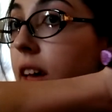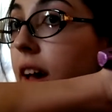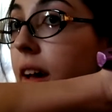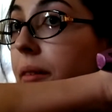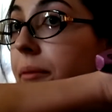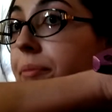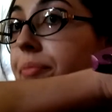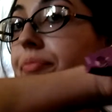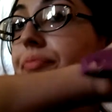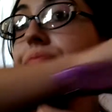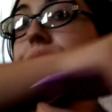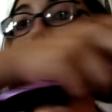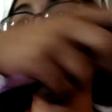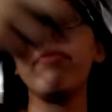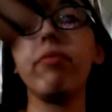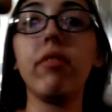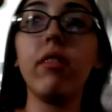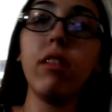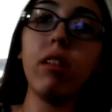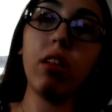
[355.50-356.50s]
that.
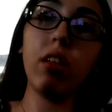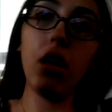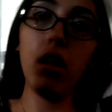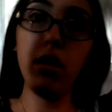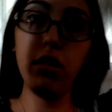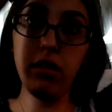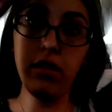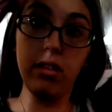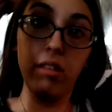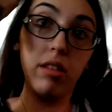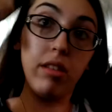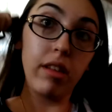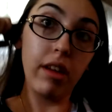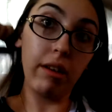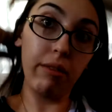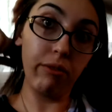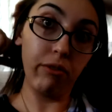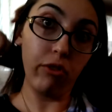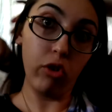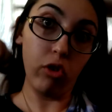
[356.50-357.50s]
And then
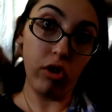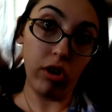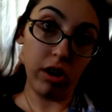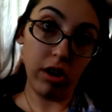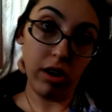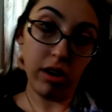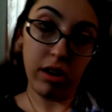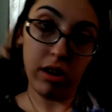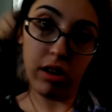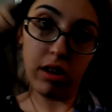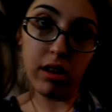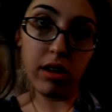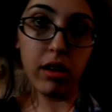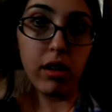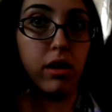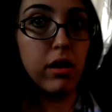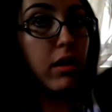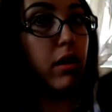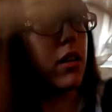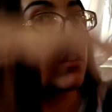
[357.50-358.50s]
same for
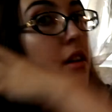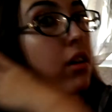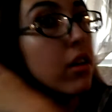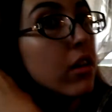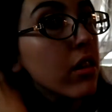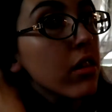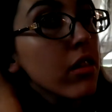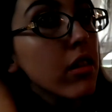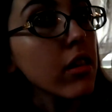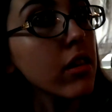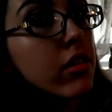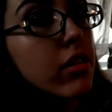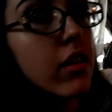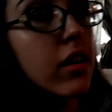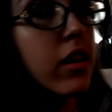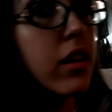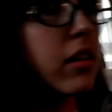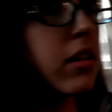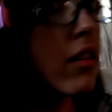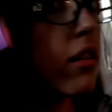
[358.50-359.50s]
this
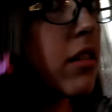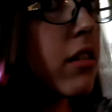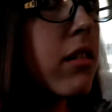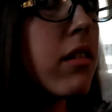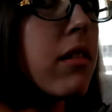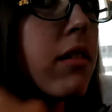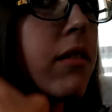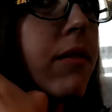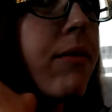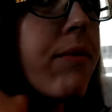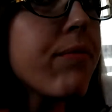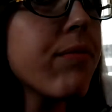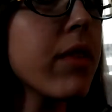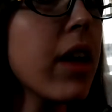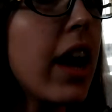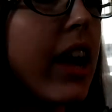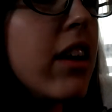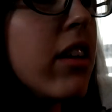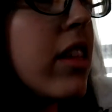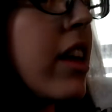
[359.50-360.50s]
side.
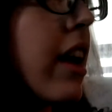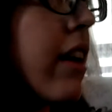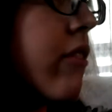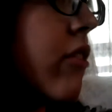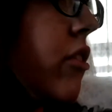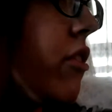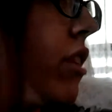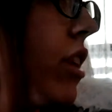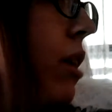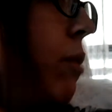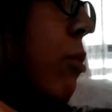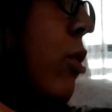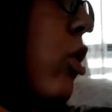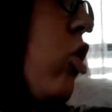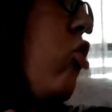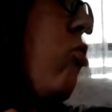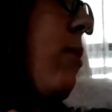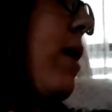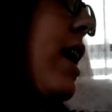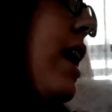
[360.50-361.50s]
I only ever really
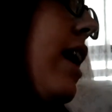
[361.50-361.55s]
brush my